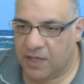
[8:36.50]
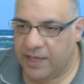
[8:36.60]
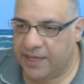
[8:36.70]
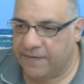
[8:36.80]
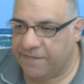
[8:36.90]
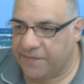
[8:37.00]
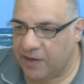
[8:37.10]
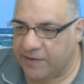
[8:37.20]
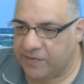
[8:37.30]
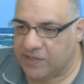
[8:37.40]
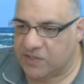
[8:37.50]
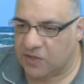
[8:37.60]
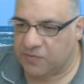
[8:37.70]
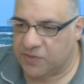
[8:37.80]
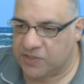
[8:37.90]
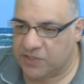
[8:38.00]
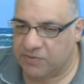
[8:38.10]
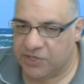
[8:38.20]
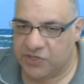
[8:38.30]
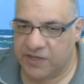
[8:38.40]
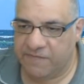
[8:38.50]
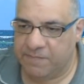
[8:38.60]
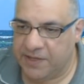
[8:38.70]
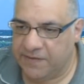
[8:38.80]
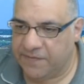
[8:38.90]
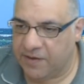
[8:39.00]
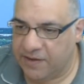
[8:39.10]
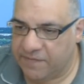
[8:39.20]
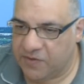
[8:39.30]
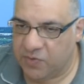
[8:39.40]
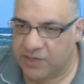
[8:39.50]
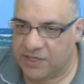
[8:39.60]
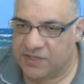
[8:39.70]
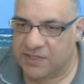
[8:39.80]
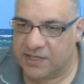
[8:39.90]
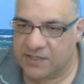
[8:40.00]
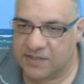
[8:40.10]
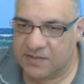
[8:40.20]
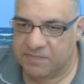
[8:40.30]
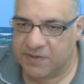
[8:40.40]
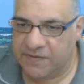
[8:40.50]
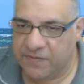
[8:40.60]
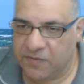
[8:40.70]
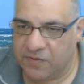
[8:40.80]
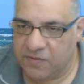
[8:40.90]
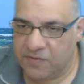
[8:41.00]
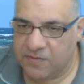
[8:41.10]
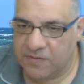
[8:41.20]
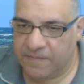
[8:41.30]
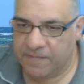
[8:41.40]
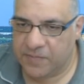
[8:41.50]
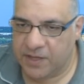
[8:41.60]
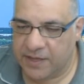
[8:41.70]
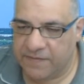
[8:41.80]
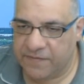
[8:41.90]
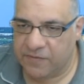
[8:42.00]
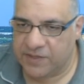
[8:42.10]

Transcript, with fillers: if I'll give you an example continuation. If b5, queen h6, b4, knight f4.